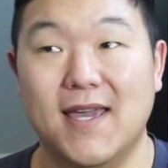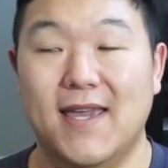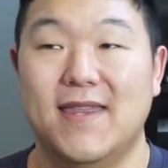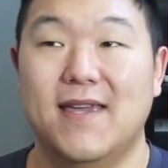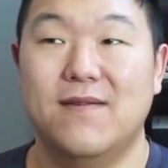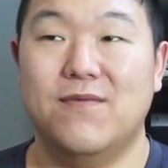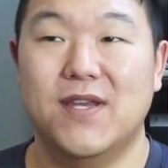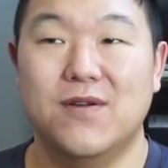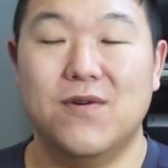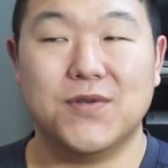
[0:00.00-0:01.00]
And then
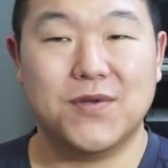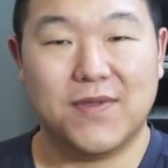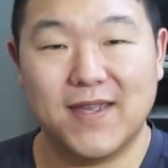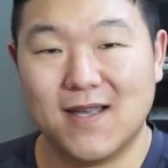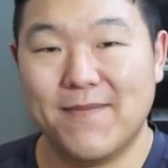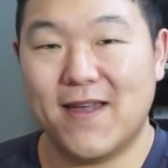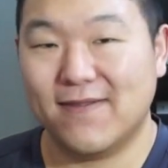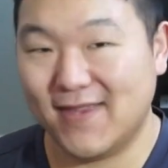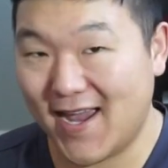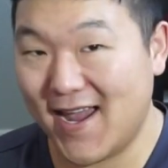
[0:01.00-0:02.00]
when you also think
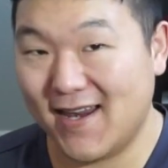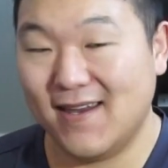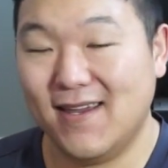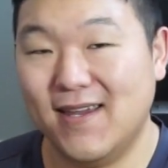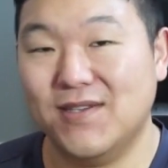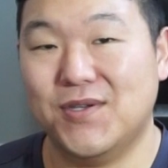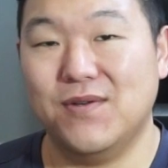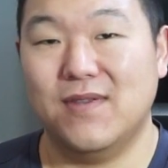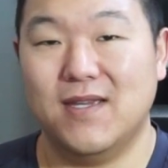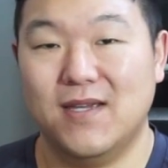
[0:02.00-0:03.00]
about that
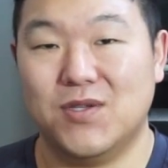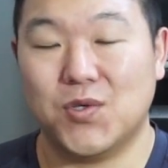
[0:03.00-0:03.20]
into the